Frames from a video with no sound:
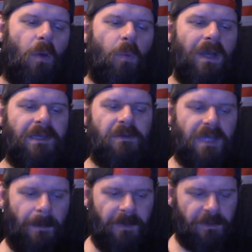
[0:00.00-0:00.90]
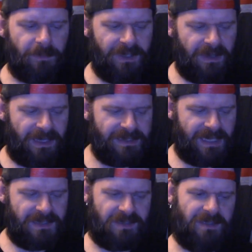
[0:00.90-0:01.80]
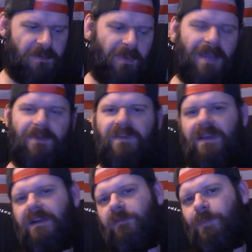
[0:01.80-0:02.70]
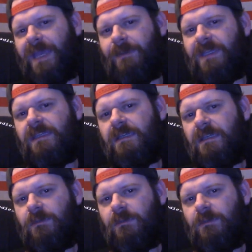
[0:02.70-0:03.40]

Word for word: when you come to the realization that a baby's kind of a baby,